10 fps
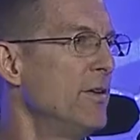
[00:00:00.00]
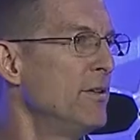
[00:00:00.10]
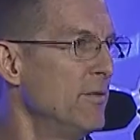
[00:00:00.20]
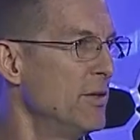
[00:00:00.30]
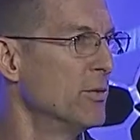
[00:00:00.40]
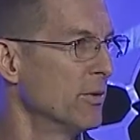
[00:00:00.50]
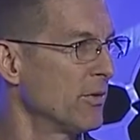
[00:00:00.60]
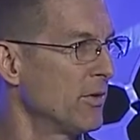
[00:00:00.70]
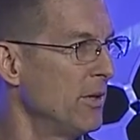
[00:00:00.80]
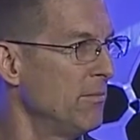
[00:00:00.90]

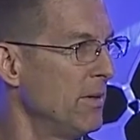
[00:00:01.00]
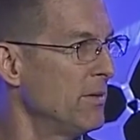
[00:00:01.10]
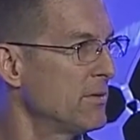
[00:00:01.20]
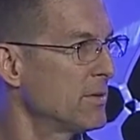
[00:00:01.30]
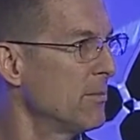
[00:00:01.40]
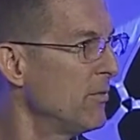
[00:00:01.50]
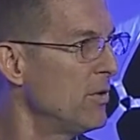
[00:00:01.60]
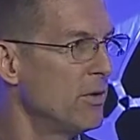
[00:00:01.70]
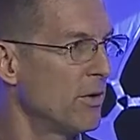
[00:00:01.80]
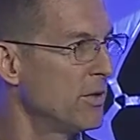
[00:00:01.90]
individuals. And some of
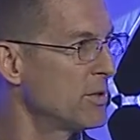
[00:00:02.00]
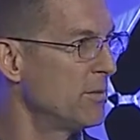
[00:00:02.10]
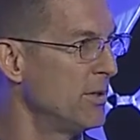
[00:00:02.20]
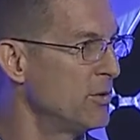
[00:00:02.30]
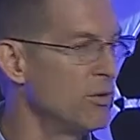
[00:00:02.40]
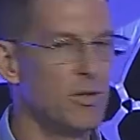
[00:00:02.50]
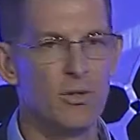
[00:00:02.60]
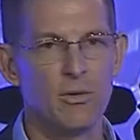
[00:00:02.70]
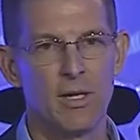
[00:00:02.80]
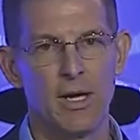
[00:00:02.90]
you know this to be true in
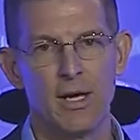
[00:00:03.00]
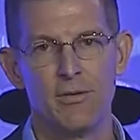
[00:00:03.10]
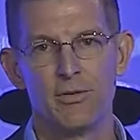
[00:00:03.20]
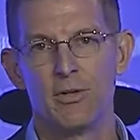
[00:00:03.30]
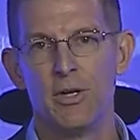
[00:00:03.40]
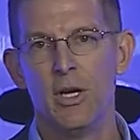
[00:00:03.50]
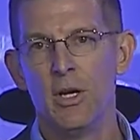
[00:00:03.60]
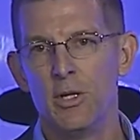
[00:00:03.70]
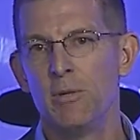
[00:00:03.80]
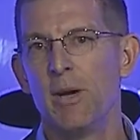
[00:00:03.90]
your own lives.
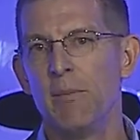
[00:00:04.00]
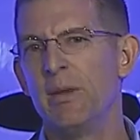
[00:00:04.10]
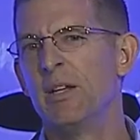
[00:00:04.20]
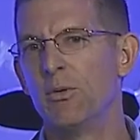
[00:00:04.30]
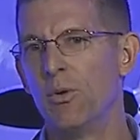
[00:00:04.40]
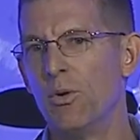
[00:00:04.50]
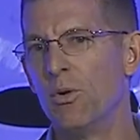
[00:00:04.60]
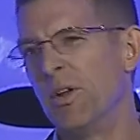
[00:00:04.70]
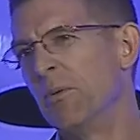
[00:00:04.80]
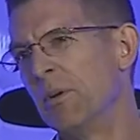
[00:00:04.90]
You might be in a
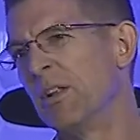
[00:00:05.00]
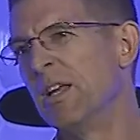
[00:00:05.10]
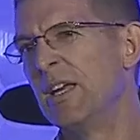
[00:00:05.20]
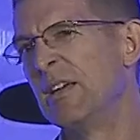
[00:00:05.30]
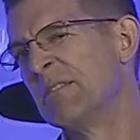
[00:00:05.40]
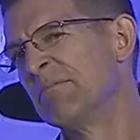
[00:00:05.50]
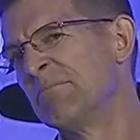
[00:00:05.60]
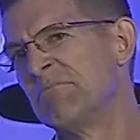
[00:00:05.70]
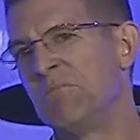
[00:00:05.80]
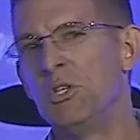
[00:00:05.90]
role that really
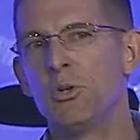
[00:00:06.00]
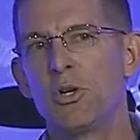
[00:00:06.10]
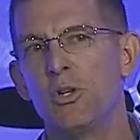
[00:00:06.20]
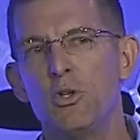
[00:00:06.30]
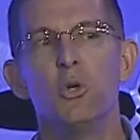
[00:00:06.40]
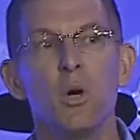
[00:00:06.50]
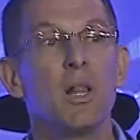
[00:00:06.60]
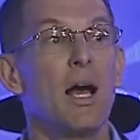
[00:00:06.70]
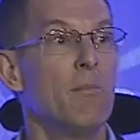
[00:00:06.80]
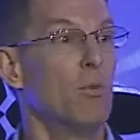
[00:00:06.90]
you could do a
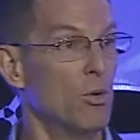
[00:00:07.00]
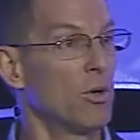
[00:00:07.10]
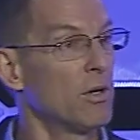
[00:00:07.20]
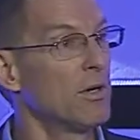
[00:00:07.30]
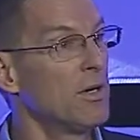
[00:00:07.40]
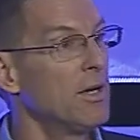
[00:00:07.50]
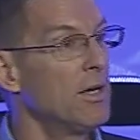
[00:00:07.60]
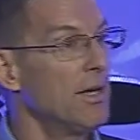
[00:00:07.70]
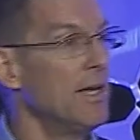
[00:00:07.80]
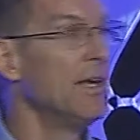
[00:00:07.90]
lot more
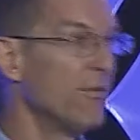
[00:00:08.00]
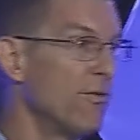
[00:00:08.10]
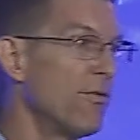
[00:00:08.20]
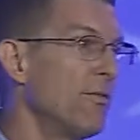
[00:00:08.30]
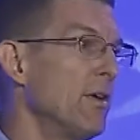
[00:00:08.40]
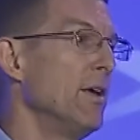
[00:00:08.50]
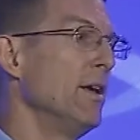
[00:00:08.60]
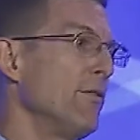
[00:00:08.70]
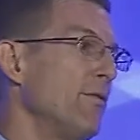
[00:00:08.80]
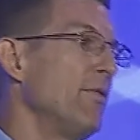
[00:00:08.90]
if.
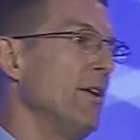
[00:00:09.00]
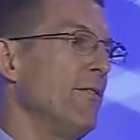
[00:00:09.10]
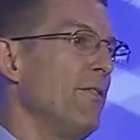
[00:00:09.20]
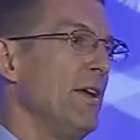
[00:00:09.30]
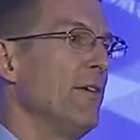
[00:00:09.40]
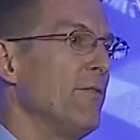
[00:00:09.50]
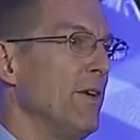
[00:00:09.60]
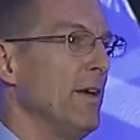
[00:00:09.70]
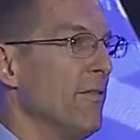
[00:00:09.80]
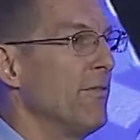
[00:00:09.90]

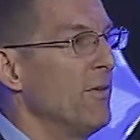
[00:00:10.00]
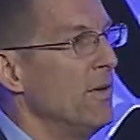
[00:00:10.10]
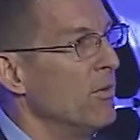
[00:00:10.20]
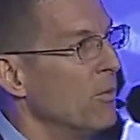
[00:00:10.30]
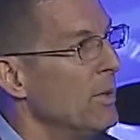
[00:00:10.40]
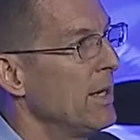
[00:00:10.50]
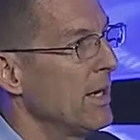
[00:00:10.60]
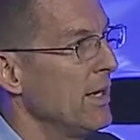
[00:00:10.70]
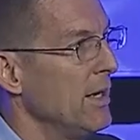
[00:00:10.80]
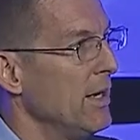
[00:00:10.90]
And we
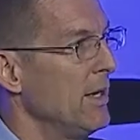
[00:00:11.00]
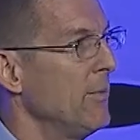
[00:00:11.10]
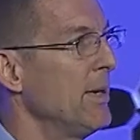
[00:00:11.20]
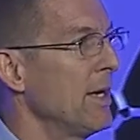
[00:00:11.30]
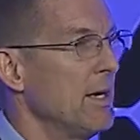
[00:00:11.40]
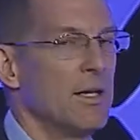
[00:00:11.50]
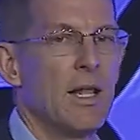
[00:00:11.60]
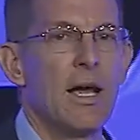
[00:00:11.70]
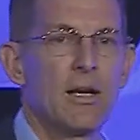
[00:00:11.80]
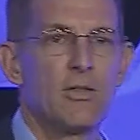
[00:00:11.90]
gotta
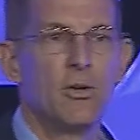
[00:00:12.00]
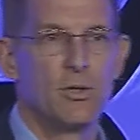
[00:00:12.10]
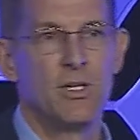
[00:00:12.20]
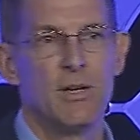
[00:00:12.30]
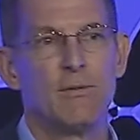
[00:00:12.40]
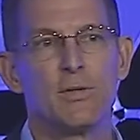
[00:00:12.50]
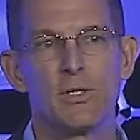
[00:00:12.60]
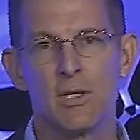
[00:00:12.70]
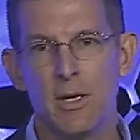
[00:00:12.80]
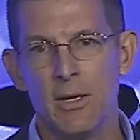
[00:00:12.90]
unlock those
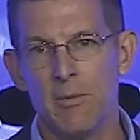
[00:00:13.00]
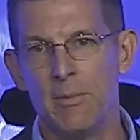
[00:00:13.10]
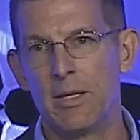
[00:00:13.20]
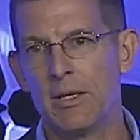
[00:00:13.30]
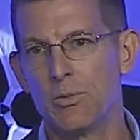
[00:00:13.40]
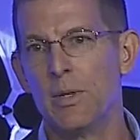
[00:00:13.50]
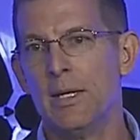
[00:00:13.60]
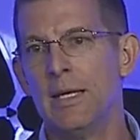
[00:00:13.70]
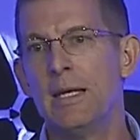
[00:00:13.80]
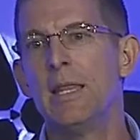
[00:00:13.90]
ifs because we
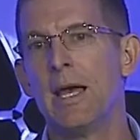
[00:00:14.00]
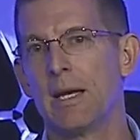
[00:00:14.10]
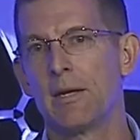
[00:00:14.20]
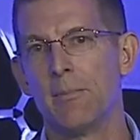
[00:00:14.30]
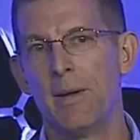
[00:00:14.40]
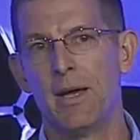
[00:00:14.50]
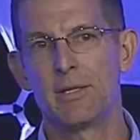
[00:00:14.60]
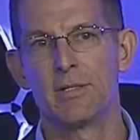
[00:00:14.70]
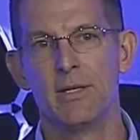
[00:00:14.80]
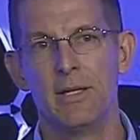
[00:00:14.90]
need that
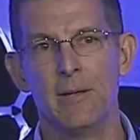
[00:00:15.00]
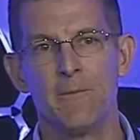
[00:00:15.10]
capacity